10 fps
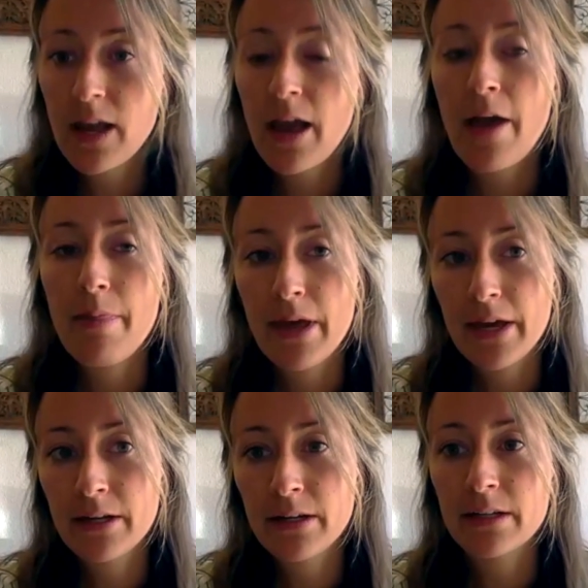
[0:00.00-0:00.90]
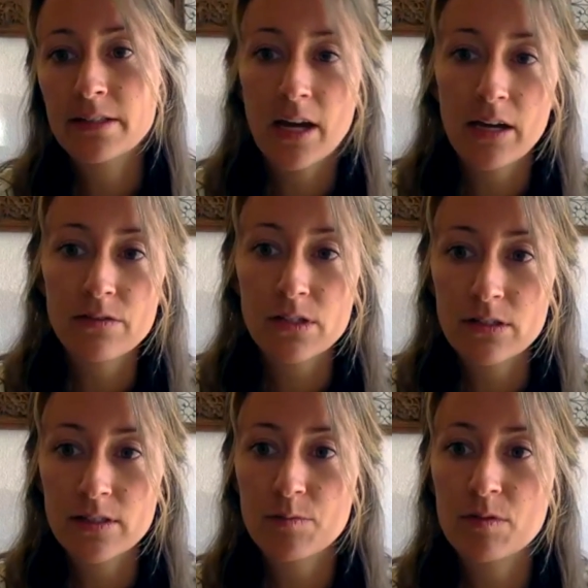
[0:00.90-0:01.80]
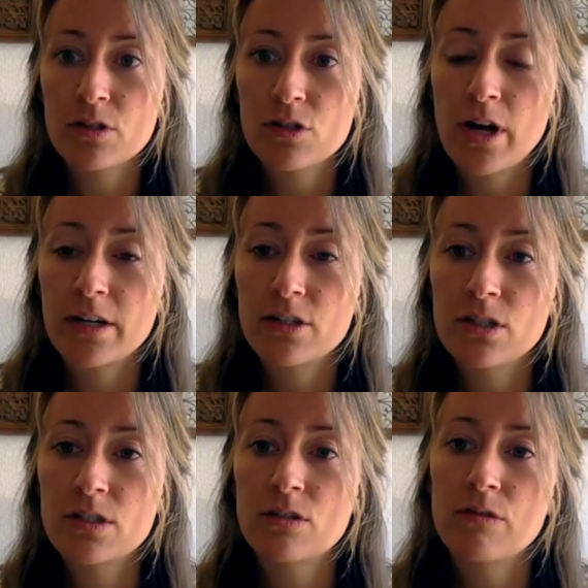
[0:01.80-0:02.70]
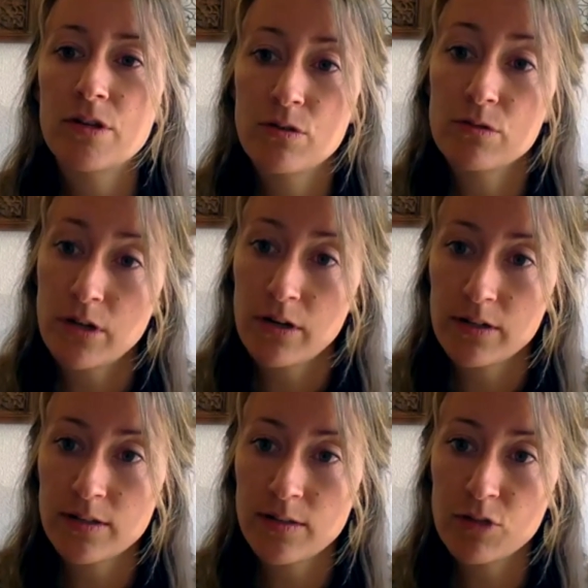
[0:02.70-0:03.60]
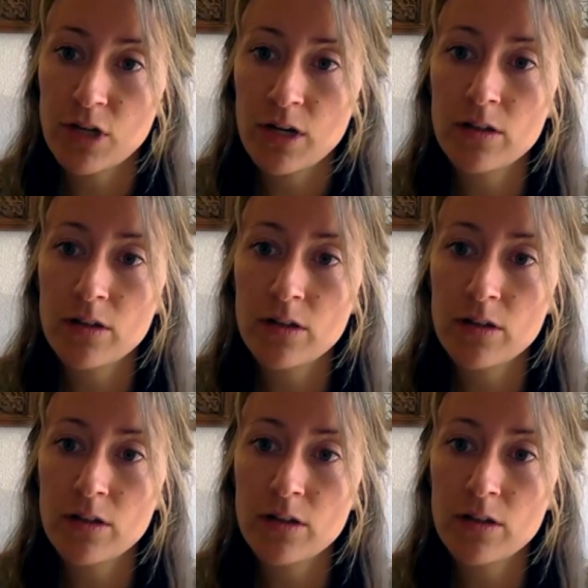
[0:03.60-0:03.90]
and then it dives into some of the strategies to reduce our consumption.